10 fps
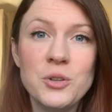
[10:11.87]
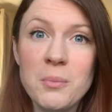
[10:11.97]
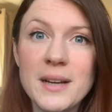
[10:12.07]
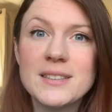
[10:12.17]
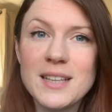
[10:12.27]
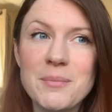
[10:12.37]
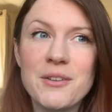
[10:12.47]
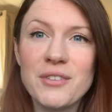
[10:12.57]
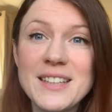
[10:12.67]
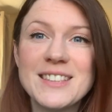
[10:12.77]
you might see my
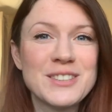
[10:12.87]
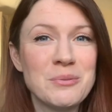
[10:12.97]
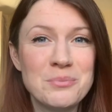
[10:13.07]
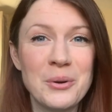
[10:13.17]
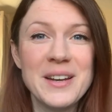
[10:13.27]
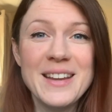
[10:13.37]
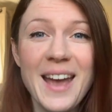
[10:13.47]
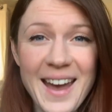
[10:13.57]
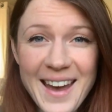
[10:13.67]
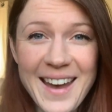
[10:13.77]
face at some point.
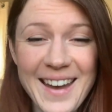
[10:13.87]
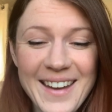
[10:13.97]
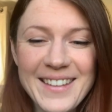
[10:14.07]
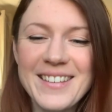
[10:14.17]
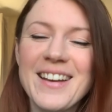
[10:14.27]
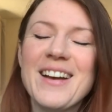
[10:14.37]
Yay!